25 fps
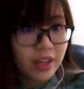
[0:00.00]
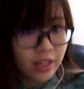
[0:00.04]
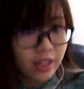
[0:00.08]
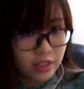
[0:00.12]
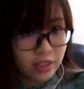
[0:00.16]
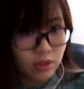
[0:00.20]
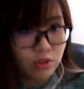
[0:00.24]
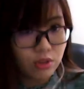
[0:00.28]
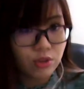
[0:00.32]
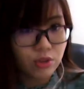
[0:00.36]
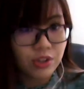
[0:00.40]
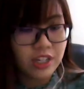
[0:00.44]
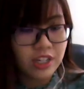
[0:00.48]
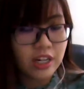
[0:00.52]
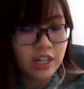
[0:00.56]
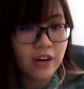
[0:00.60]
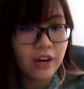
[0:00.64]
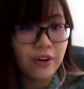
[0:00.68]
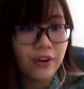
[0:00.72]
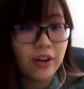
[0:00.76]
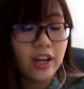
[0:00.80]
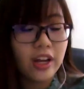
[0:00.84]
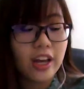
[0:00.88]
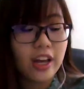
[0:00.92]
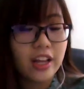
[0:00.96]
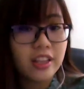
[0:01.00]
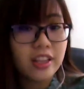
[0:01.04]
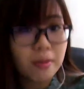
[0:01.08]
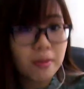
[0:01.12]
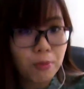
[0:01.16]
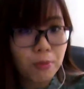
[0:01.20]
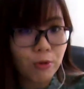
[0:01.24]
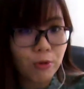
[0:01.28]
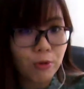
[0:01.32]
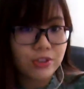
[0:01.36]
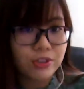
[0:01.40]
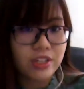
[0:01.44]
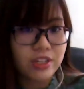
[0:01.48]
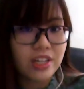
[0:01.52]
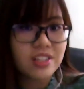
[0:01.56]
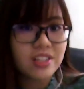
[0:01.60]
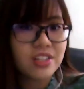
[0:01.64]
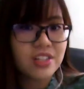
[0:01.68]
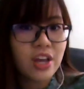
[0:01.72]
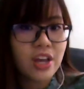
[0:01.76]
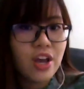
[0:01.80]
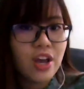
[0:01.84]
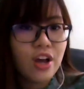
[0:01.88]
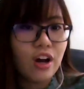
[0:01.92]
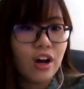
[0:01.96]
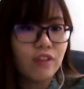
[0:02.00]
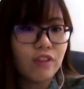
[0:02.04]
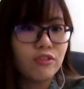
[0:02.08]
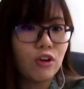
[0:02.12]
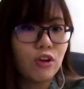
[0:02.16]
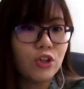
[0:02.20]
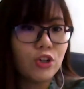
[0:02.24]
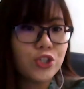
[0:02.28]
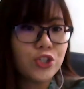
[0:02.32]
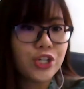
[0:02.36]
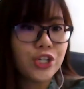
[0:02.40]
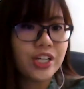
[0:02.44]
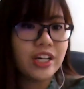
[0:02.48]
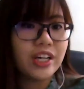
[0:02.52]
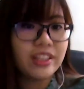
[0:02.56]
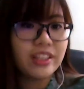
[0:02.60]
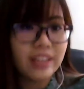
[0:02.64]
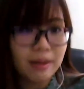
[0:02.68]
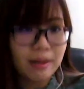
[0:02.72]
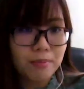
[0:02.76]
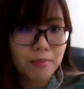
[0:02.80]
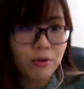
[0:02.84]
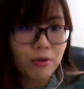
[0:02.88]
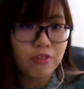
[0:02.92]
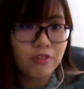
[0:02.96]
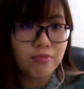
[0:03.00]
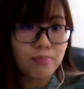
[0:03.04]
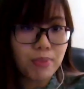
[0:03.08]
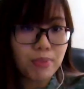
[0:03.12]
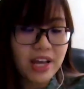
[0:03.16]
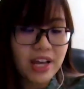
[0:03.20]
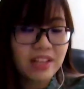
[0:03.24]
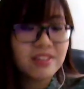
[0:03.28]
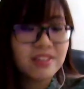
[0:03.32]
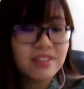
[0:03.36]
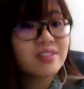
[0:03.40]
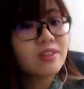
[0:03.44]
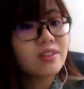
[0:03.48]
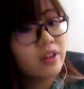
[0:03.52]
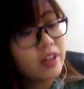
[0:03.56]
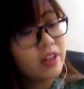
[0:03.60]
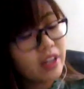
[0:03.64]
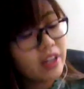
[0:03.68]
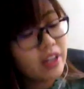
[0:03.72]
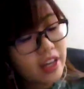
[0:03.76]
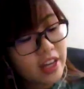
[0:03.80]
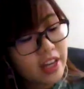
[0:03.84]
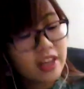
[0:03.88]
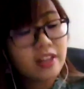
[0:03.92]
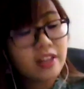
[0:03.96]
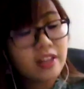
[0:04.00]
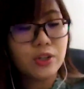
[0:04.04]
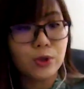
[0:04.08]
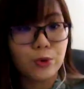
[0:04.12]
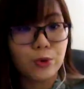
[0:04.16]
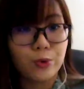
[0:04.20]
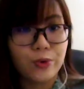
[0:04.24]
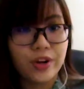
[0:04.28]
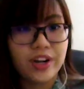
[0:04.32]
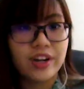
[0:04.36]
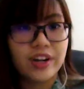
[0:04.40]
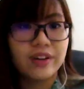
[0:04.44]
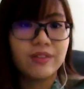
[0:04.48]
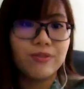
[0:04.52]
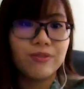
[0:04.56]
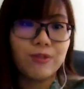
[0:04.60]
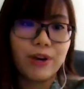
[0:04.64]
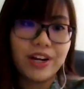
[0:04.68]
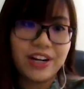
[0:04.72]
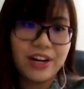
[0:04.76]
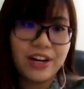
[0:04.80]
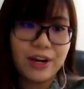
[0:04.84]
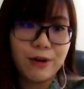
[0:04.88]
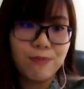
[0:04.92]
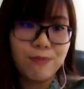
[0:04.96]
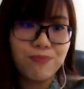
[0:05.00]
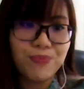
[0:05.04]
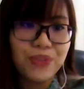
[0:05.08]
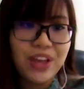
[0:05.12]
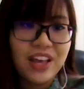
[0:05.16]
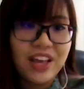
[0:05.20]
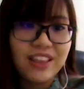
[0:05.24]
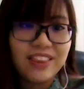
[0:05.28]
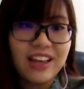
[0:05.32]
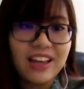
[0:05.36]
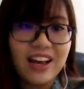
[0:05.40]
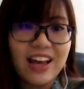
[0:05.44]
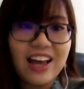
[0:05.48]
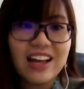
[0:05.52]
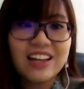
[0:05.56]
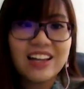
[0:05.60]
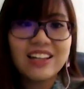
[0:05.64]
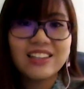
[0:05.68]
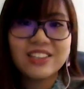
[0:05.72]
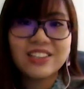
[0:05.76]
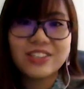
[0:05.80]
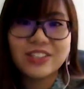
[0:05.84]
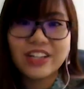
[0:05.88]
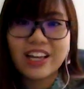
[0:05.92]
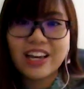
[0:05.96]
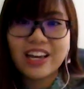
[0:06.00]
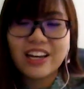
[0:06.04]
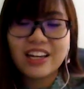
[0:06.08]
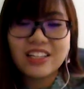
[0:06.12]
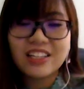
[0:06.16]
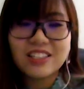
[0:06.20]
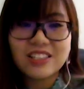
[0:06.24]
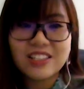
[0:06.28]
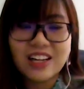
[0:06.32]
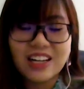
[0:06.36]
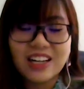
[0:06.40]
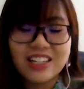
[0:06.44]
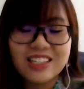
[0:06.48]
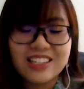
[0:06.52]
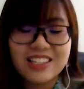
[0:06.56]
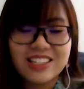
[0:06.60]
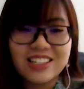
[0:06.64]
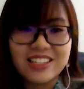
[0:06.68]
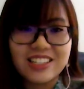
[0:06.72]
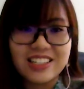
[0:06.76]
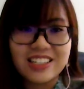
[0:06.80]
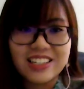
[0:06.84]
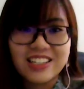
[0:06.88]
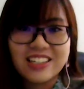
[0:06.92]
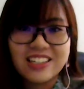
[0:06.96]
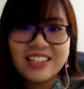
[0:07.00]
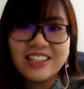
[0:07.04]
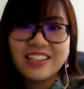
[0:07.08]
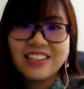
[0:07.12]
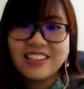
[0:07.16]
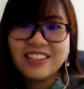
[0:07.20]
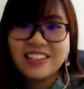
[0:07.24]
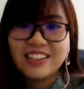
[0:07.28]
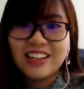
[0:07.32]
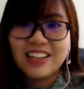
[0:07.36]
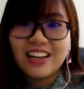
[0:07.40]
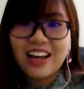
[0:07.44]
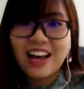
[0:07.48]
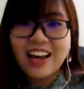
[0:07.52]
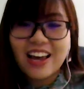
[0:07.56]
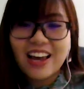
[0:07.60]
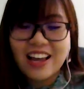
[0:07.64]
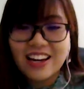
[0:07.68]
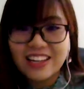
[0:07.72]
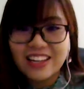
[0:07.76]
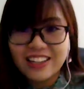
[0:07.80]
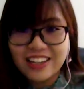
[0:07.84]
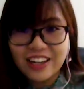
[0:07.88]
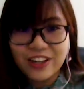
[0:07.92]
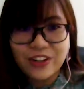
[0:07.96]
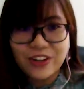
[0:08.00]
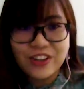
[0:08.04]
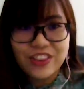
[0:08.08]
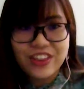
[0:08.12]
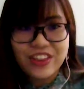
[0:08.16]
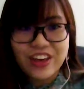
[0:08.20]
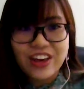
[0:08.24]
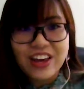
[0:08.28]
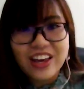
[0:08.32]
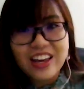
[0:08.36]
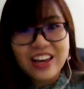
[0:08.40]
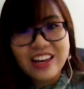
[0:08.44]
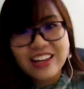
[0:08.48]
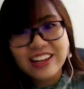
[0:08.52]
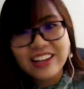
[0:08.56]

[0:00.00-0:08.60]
He's also in the process of launching a number of bands in Korea right now. Now, Alan, to get us started, hi, Alan, are you there?